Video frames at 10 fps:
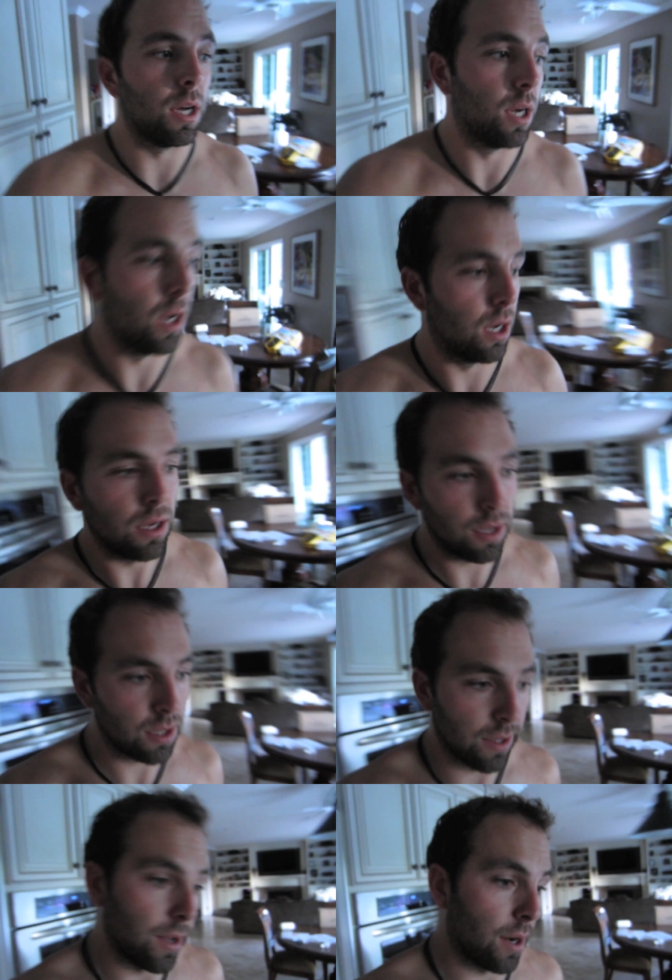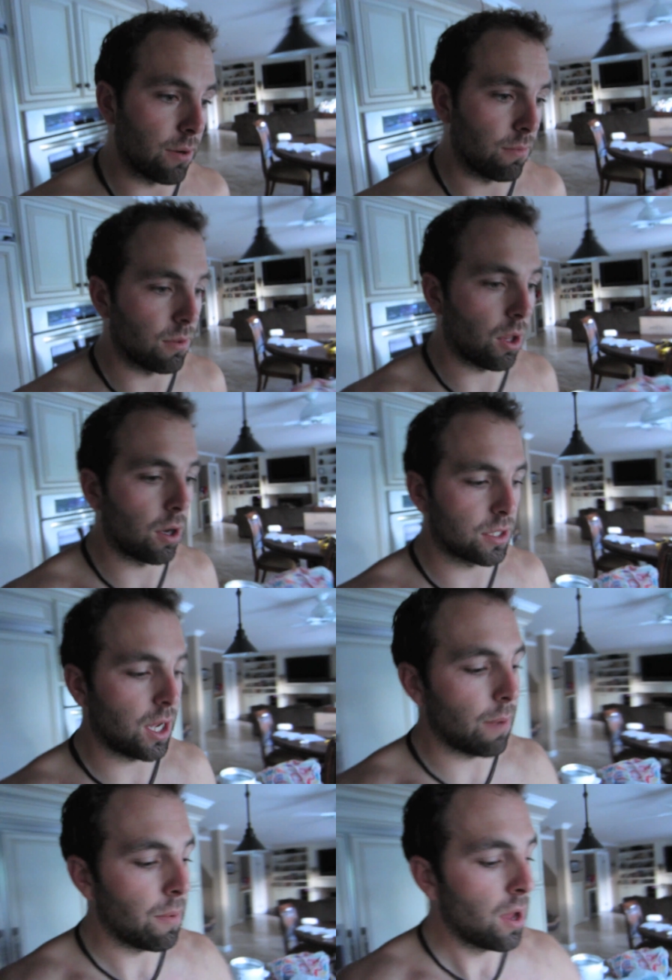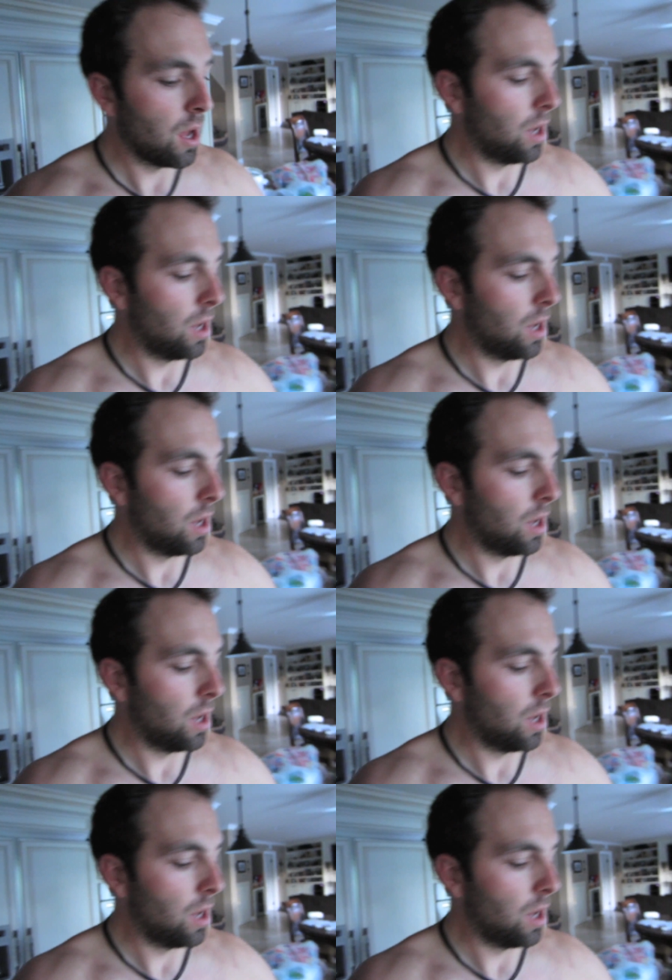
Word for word: a long time.